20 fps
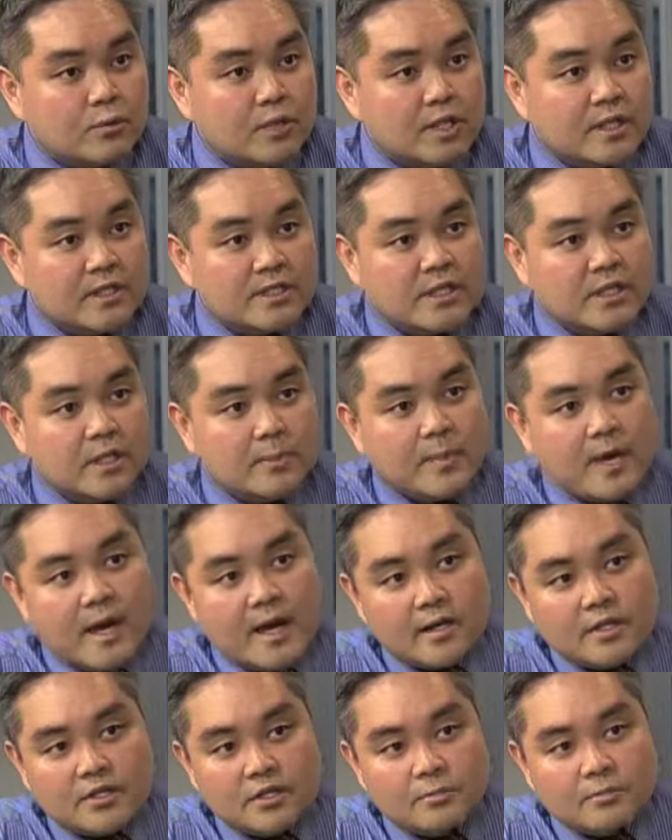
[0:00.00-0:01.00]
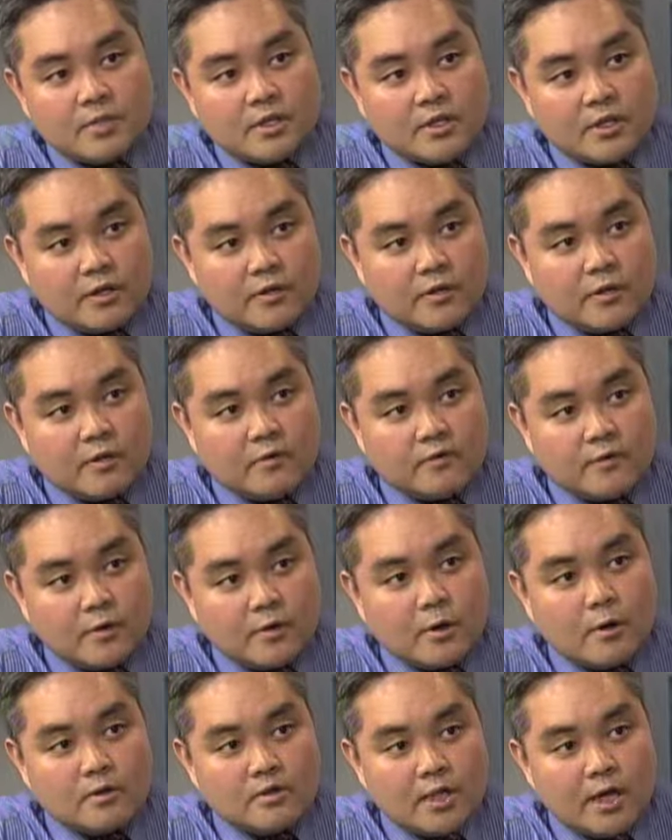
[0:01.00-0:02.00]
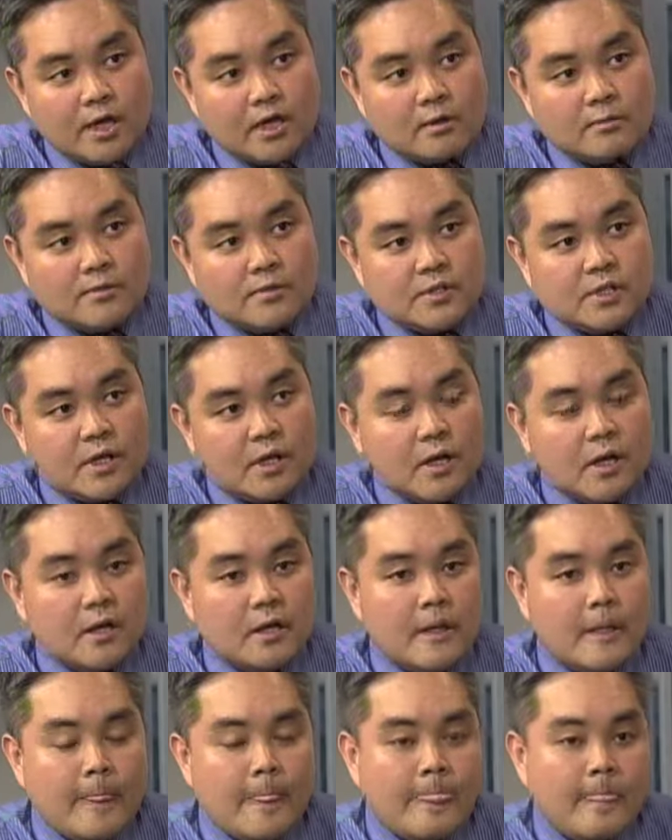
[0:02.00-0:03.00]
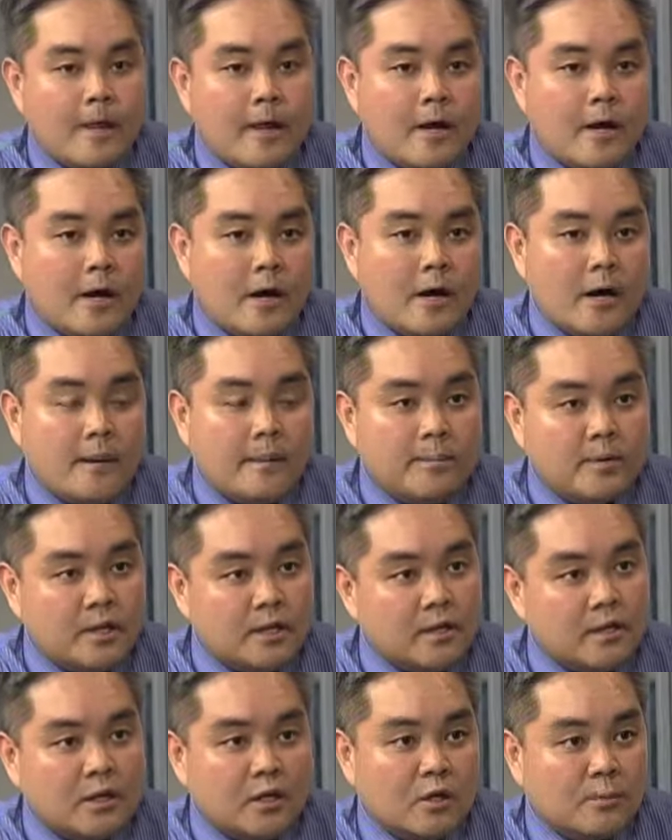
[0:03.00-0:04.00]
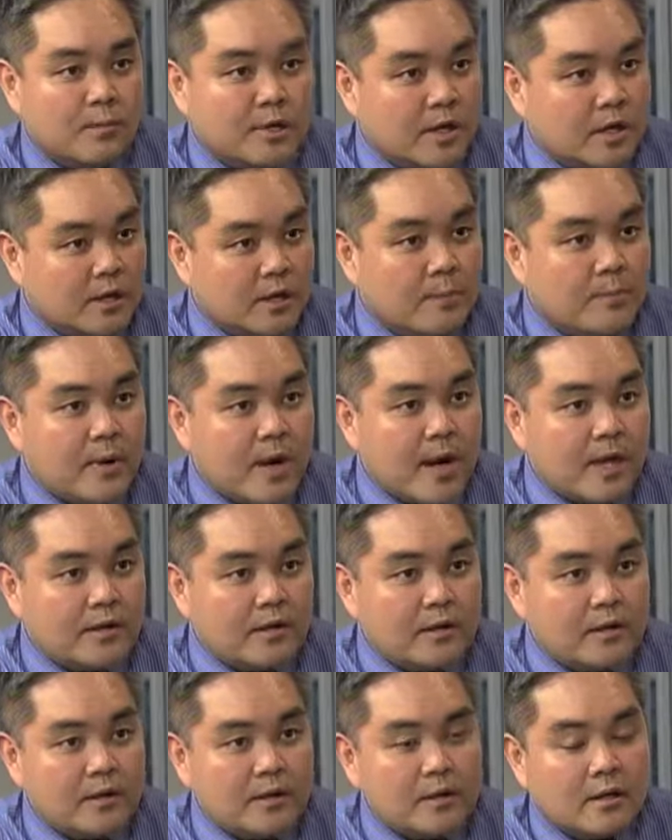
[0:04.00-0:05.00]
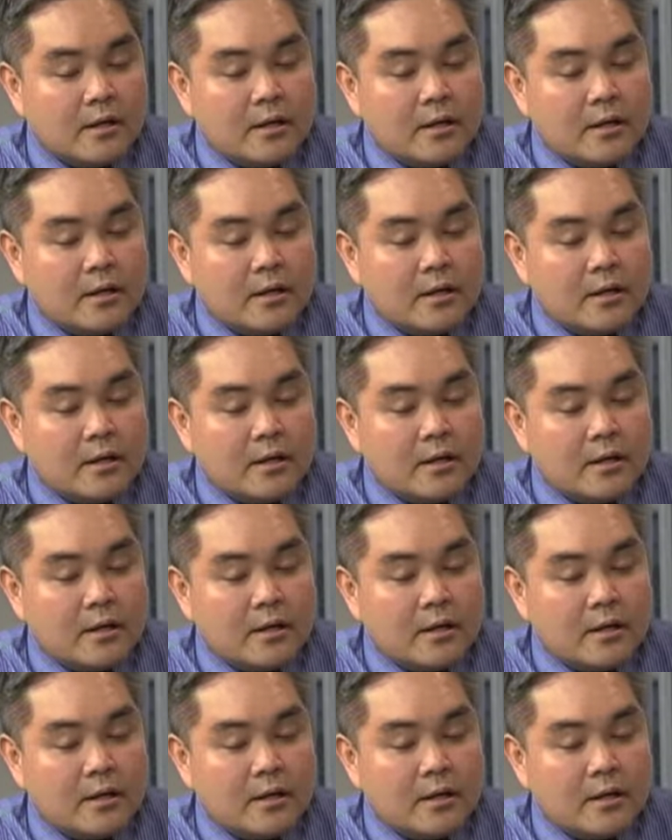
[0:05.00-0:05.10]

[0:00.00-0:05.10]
we can see the packaging material for those items being impacted.